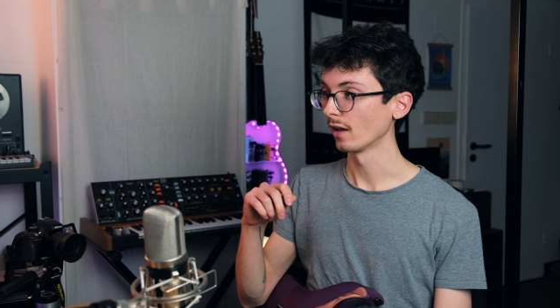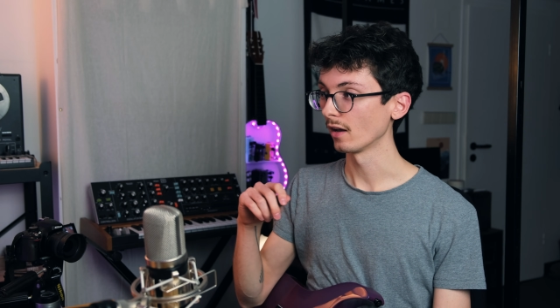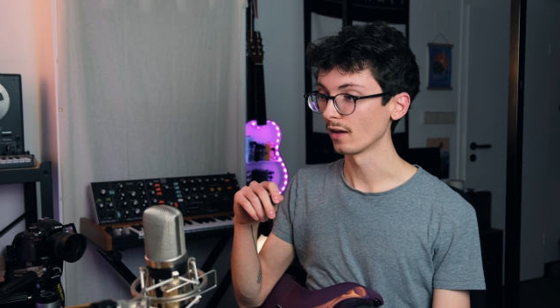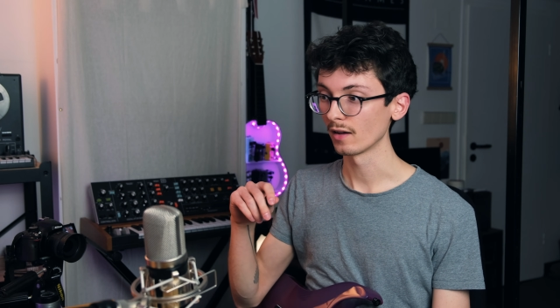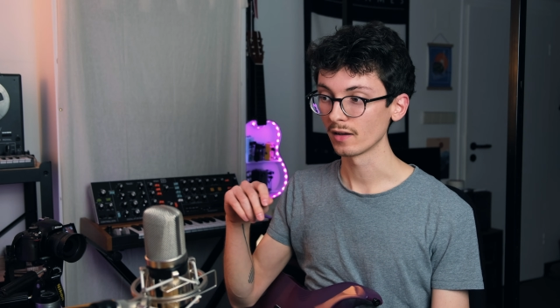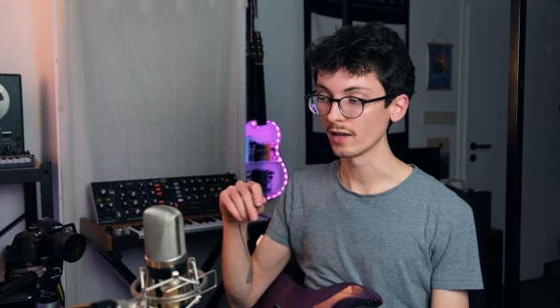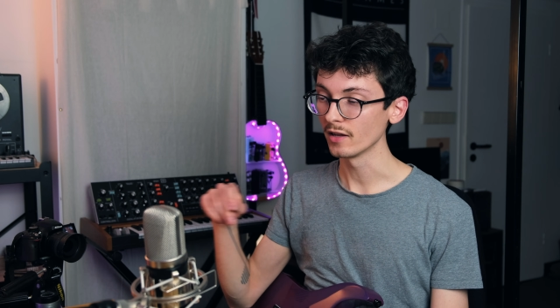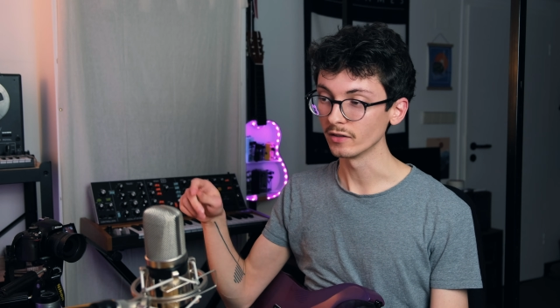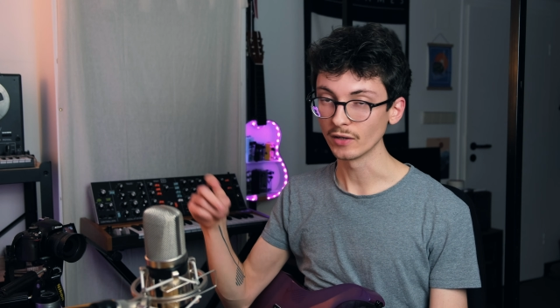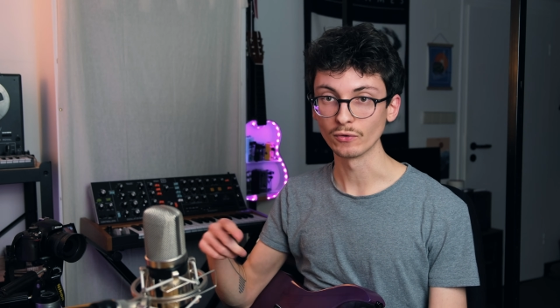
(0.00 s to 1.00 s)

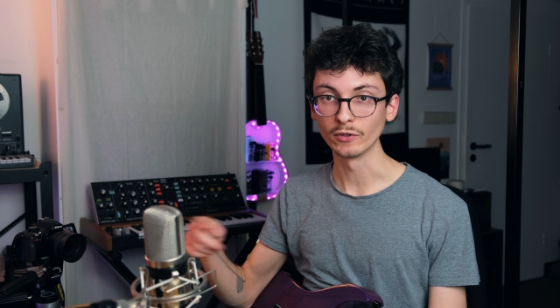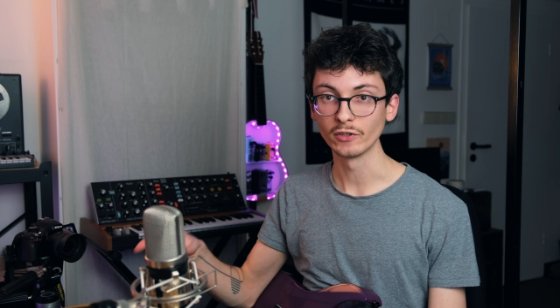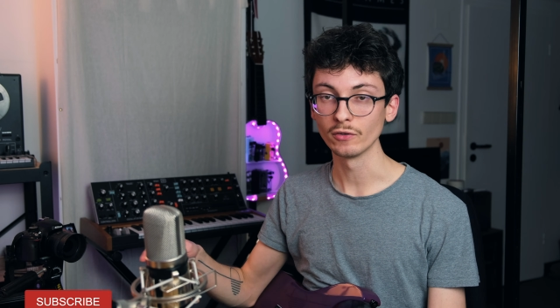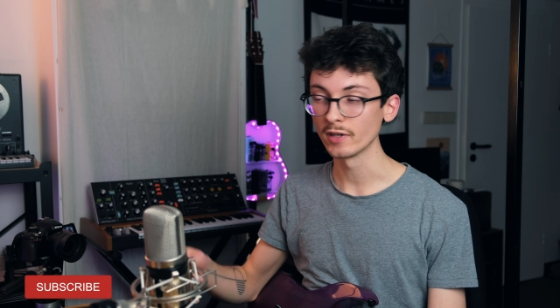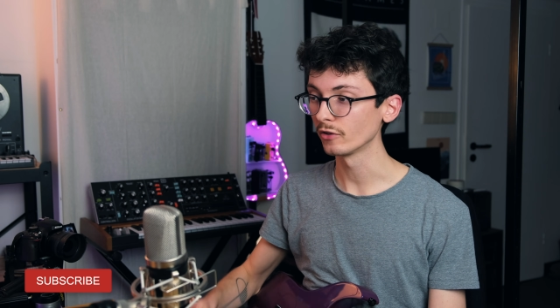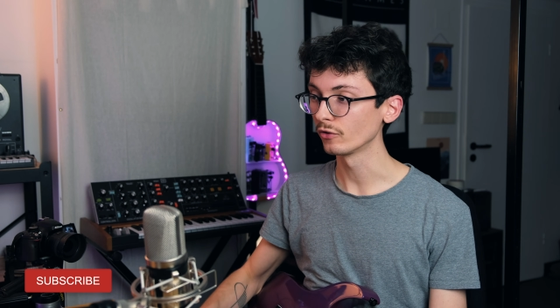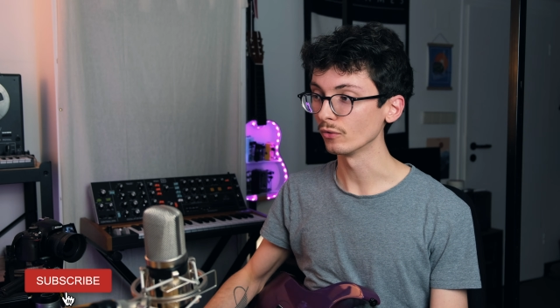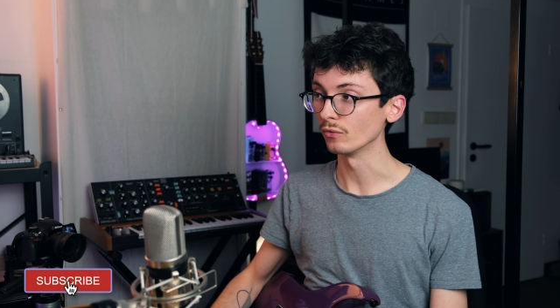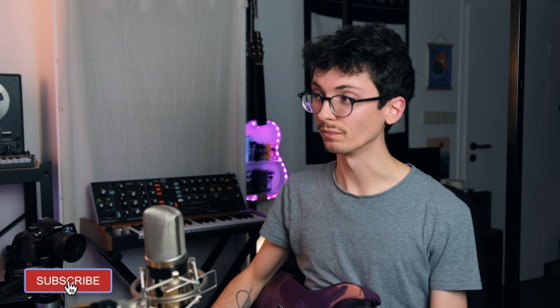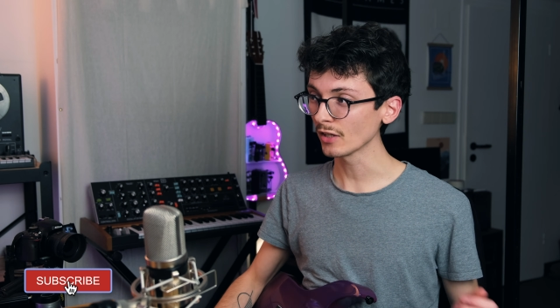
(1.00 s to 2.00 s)
in a different tuning,
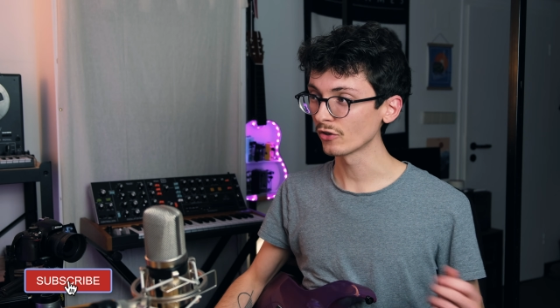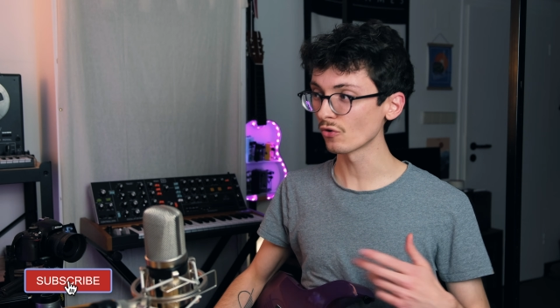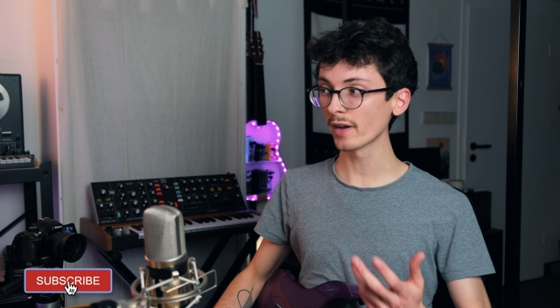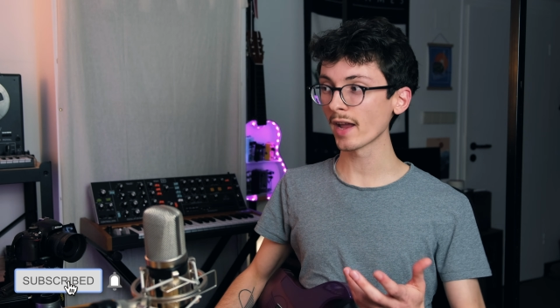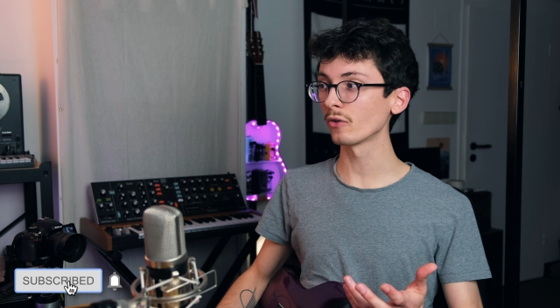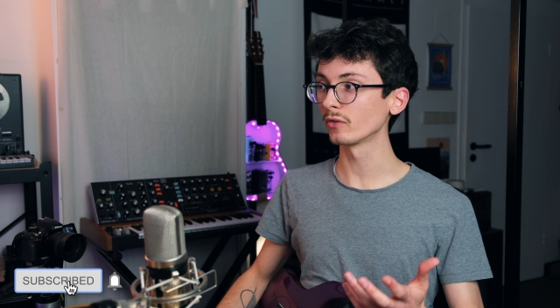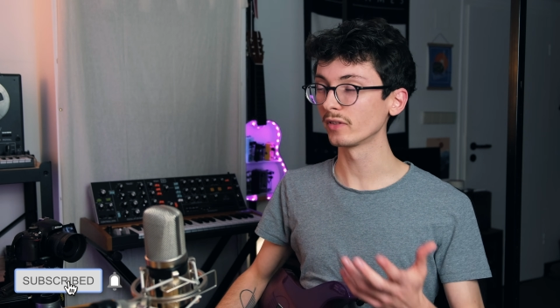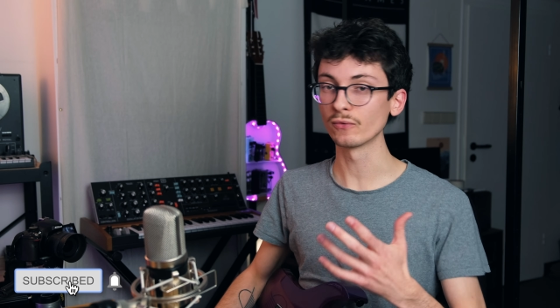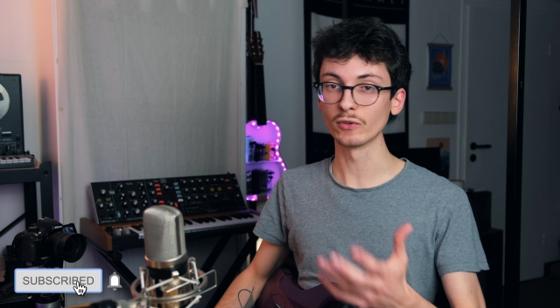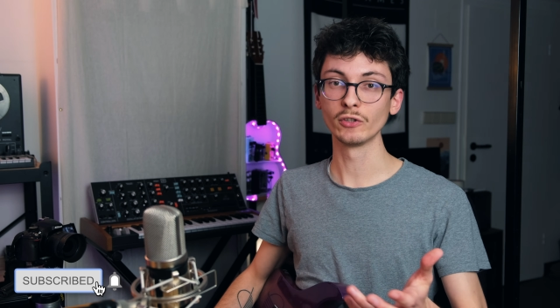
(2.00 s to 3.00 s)
to try out
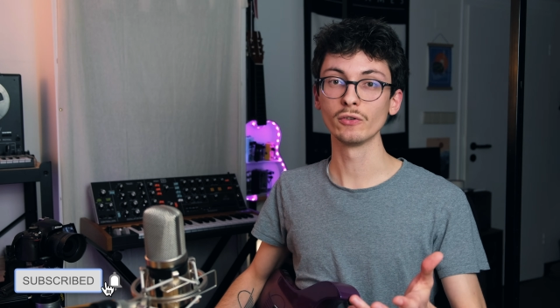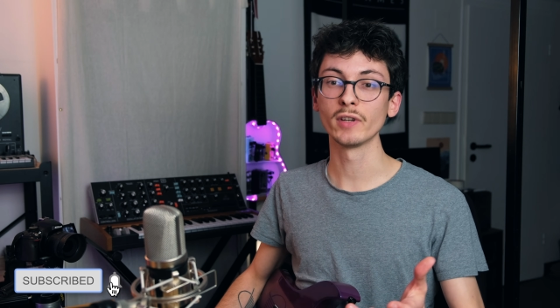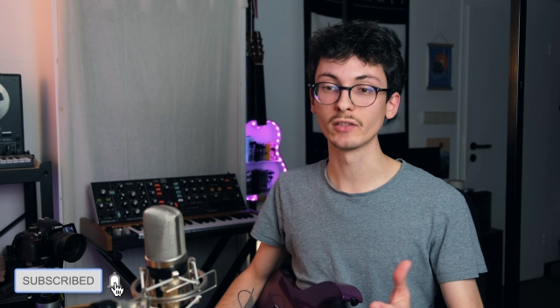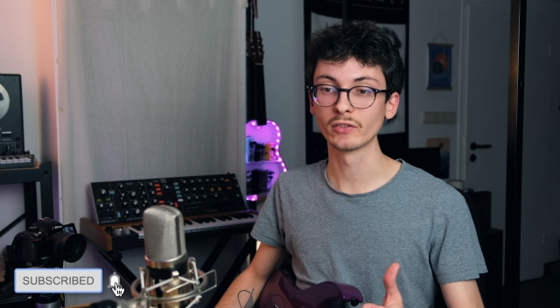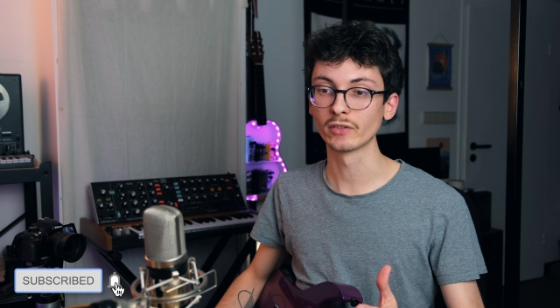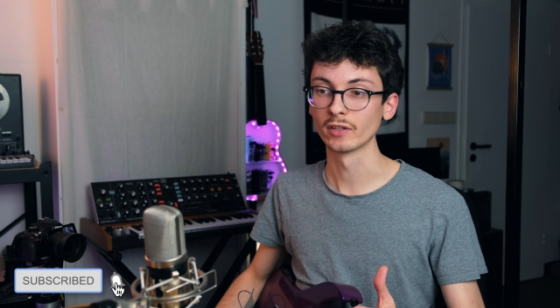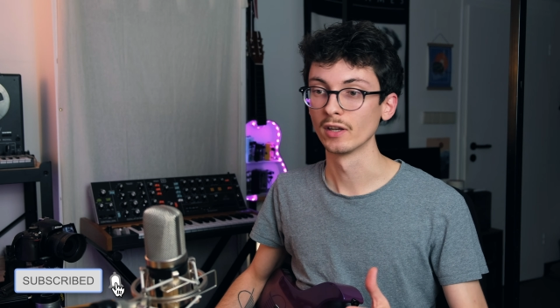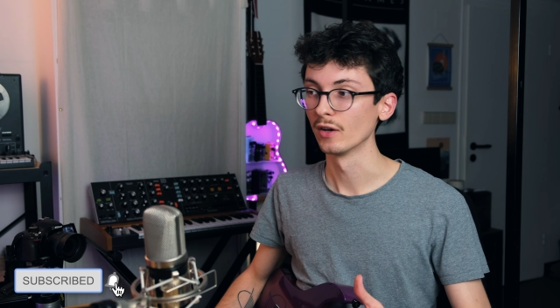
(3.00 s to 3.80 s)
different tunings